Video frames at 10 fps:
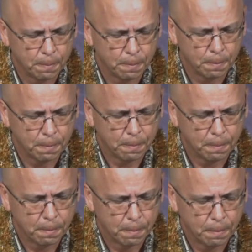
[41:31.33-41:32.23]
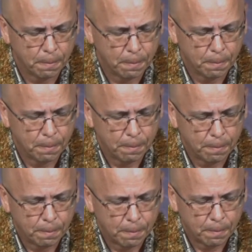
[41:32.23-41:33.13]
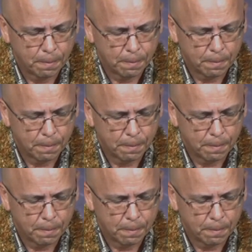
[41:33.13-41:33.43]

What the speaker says: (no one is talking)